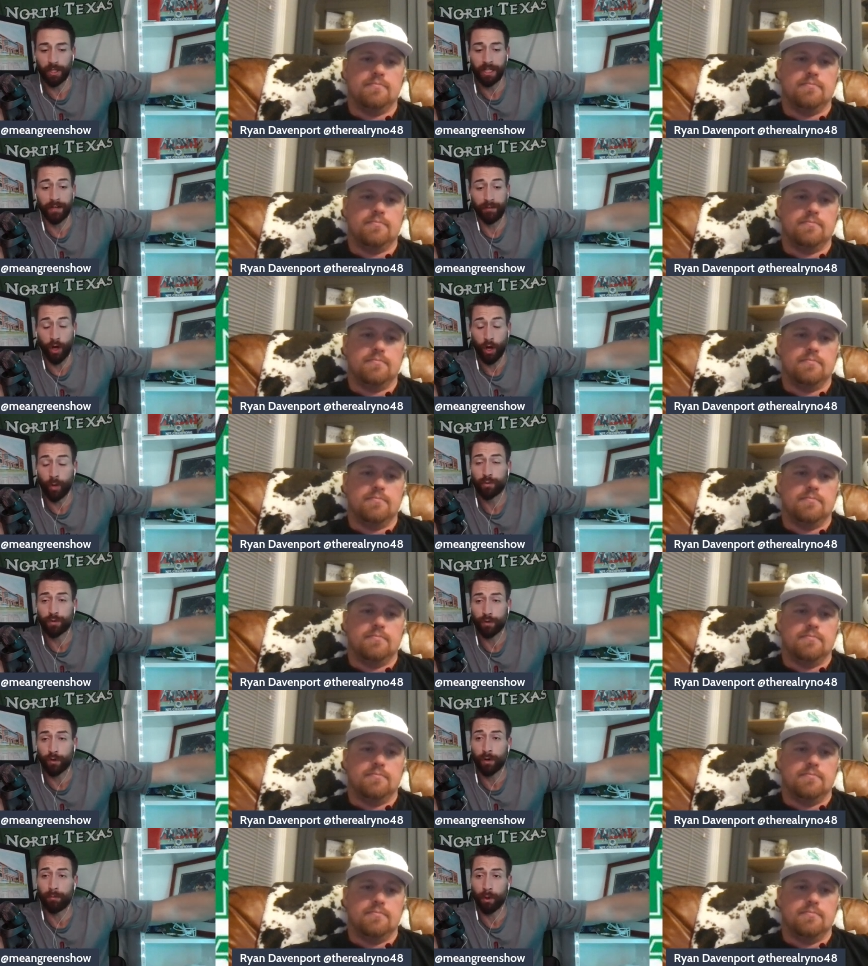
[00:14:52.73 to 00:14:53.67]
Speaker 1: really give
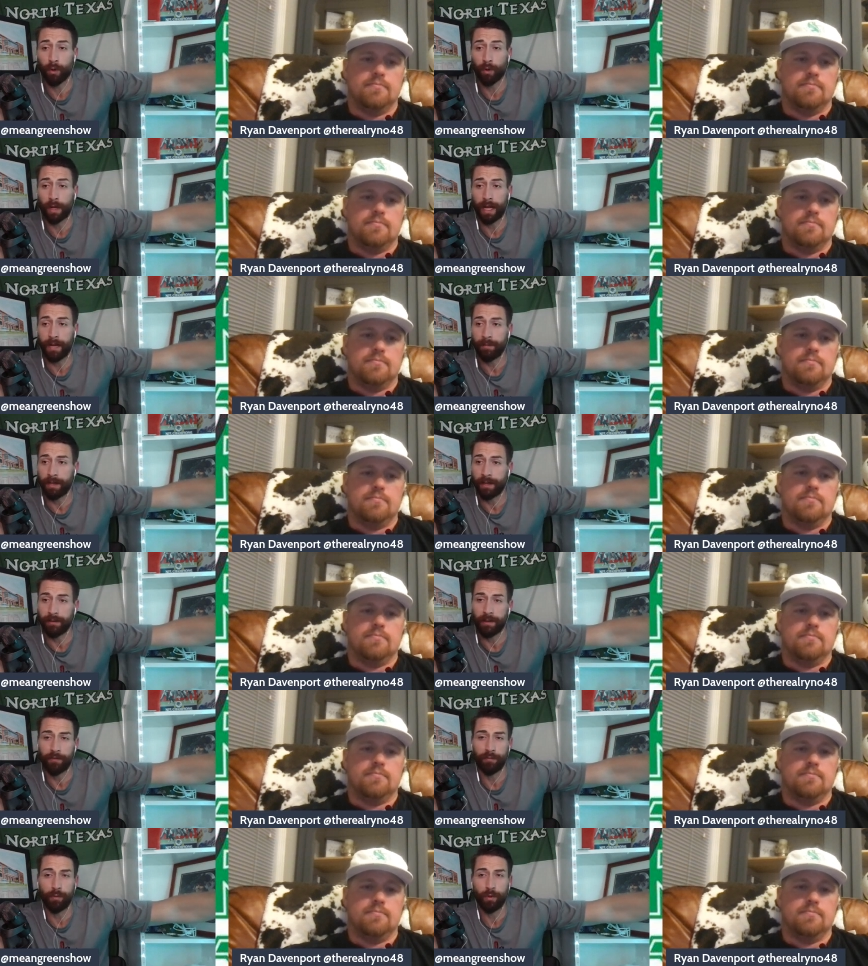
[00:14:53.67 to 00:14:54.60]
hopes for a bowl game.
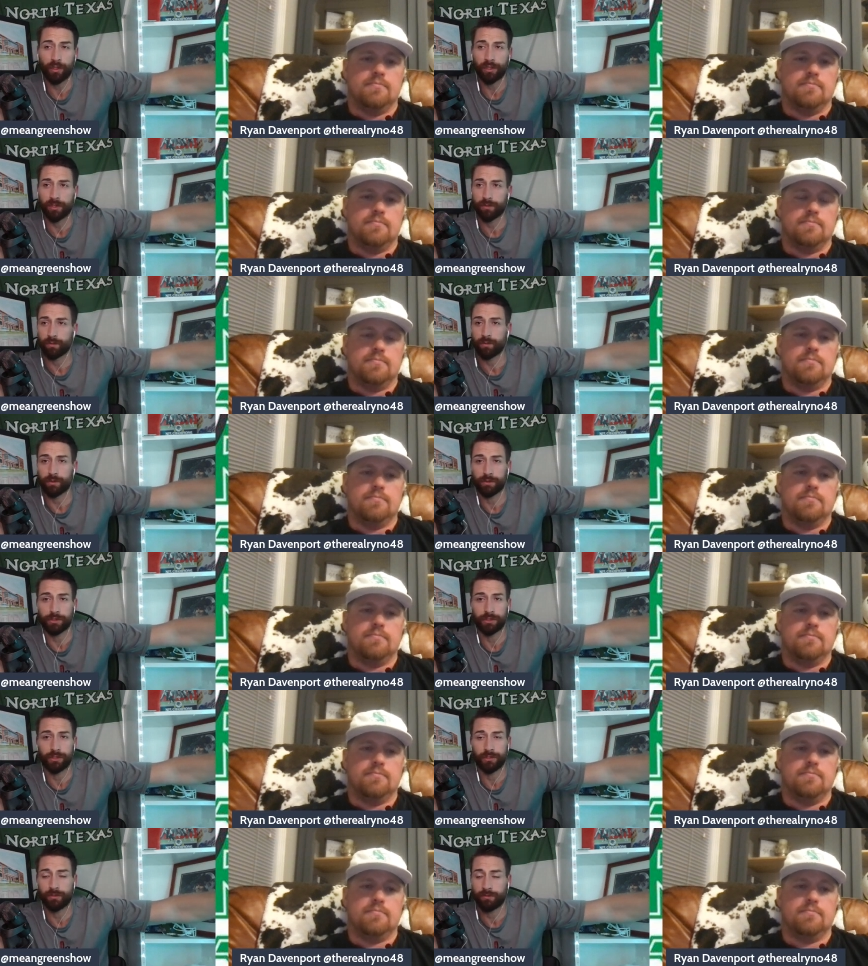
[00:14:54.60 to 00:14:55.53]
And if Morris
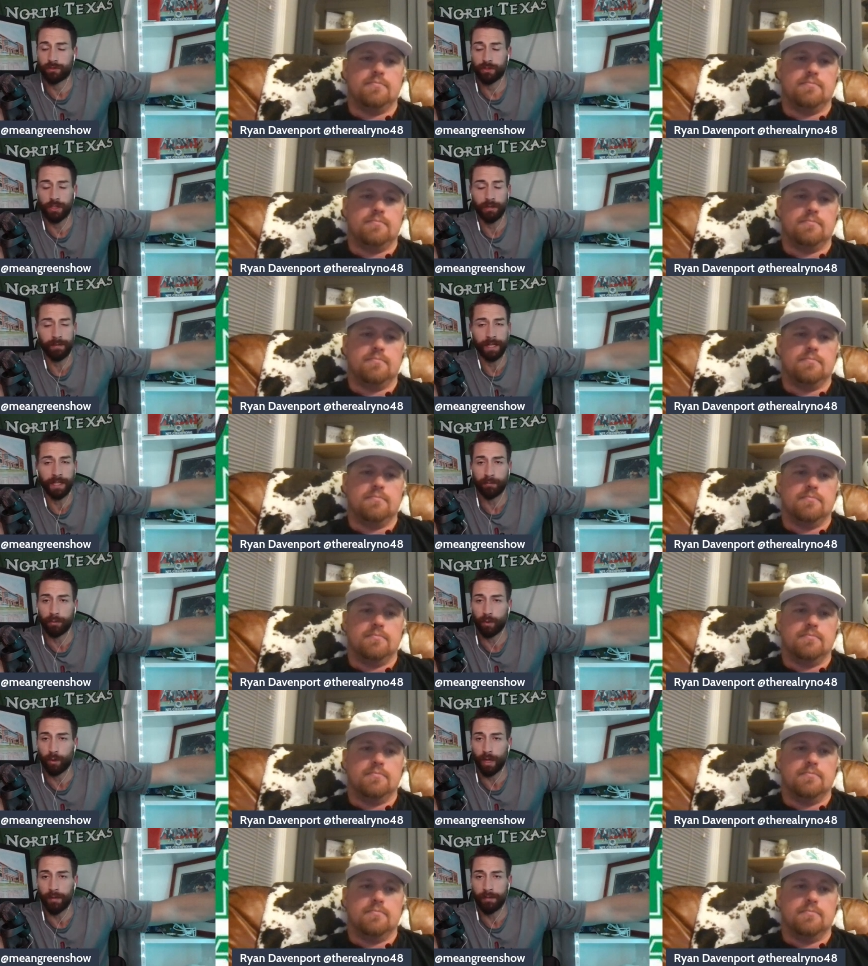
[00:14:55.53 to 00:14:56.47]
was could
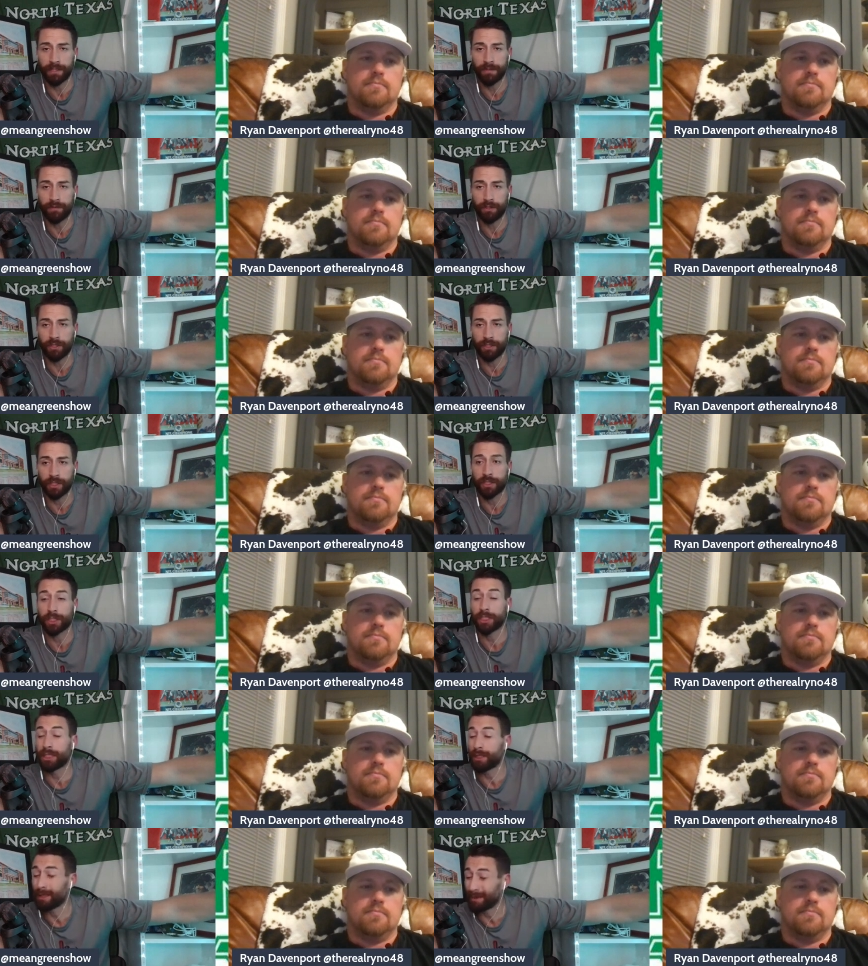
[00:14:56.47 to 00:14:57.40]
make a bowl game his first
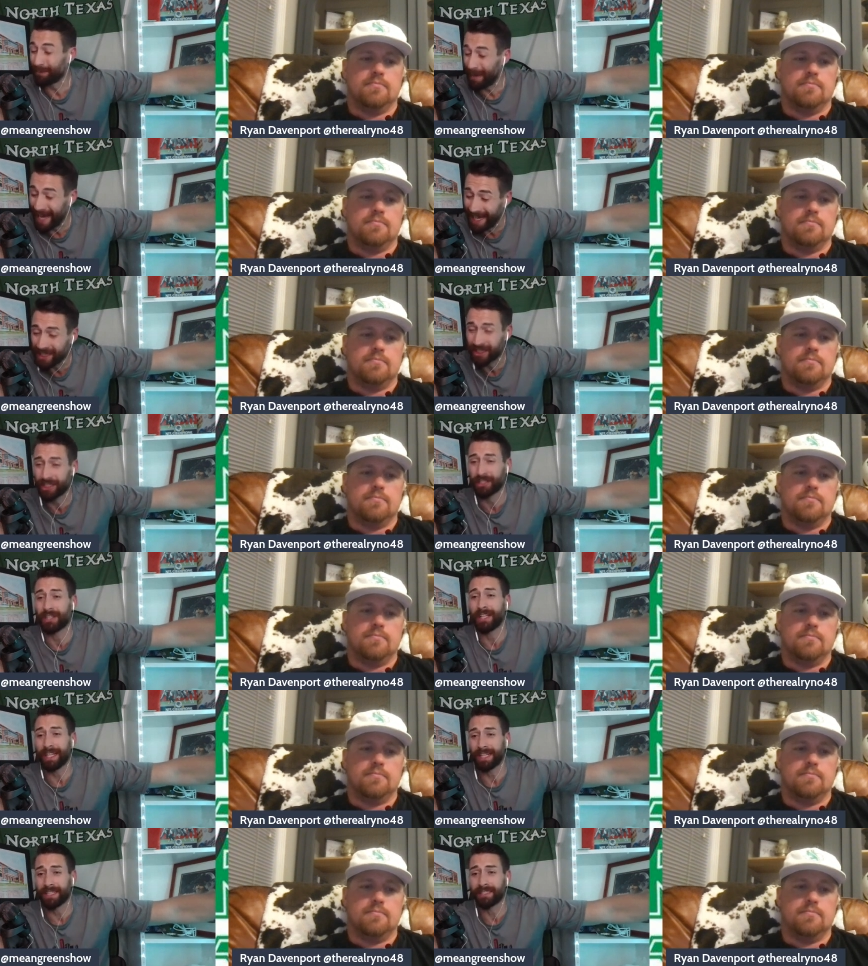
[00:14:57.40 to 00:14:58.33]
year,
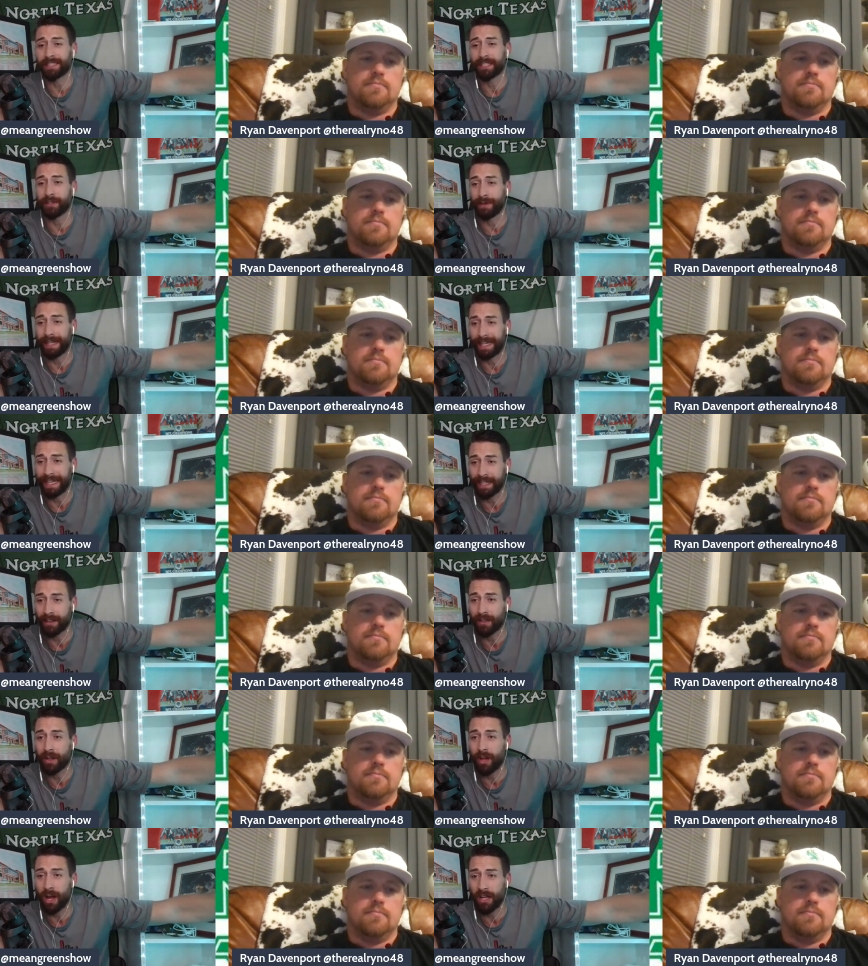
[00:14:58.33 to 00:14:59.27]
especially considering
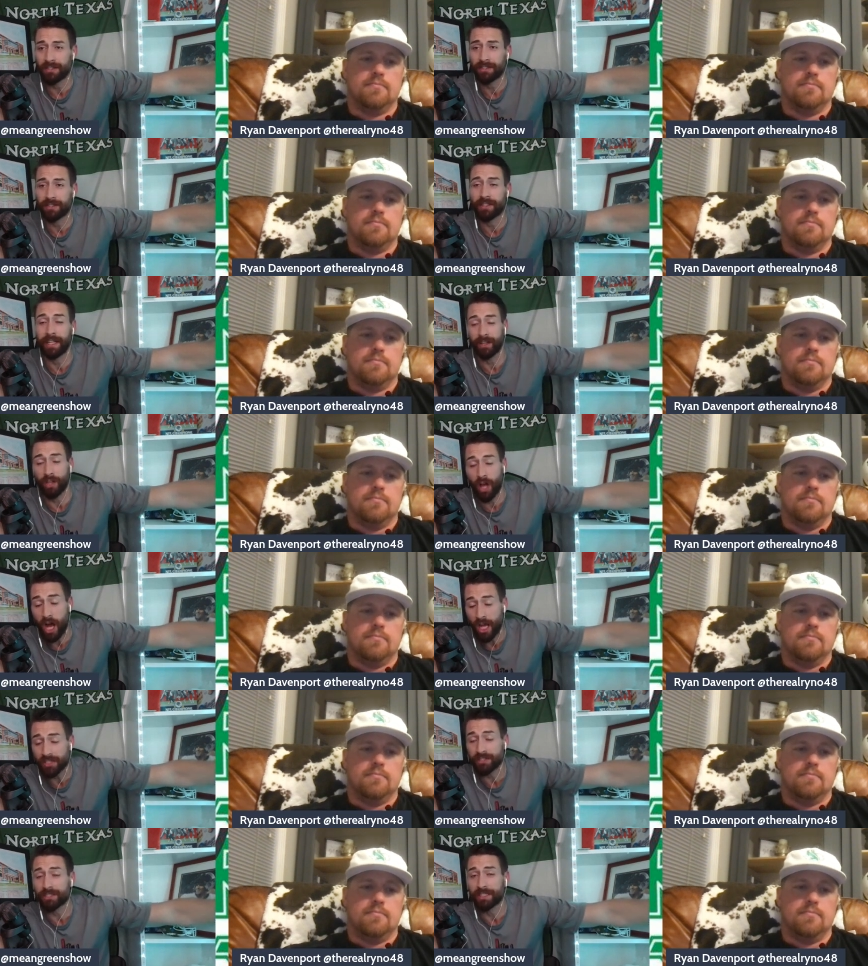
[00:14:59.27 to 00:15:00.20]
he lost, they
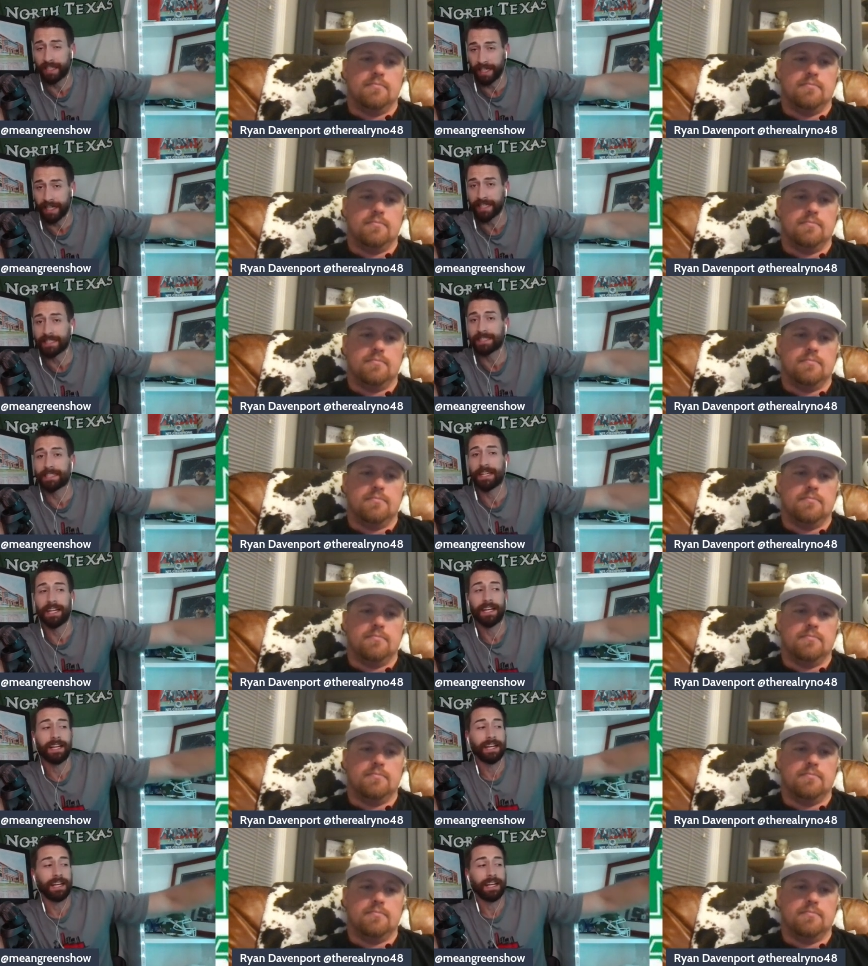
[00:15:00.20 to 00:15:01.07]
lost against